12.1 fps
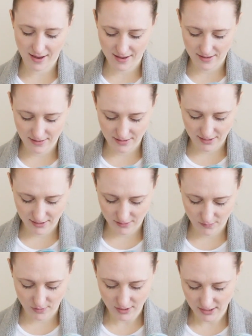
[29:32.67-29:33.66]
and
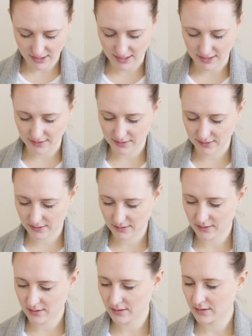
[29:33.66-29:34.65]
this one is
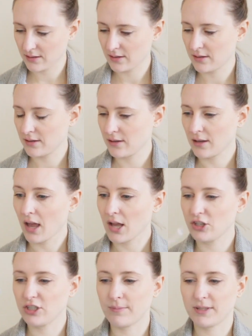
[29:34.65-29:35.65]

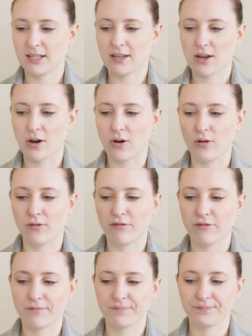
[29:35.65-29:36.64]
Gypsy
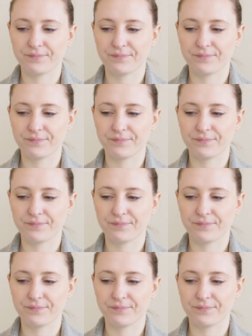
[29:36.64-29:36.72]
Cove.